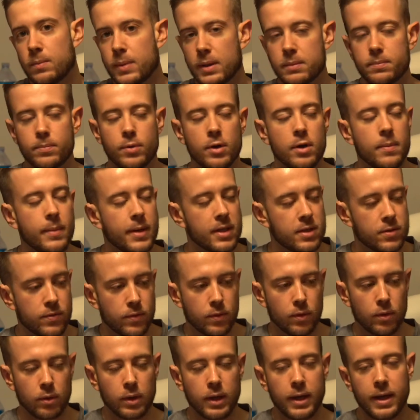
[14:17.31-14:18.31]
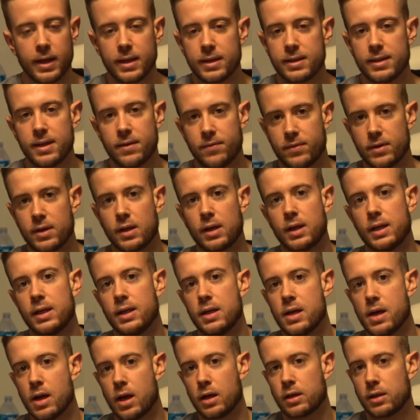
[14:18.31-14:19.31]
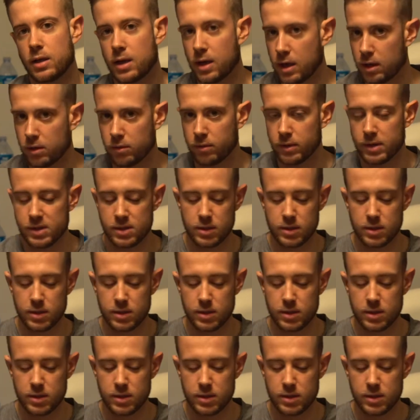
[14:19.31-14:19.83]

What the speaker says: but pretty much full and definitely not hungry.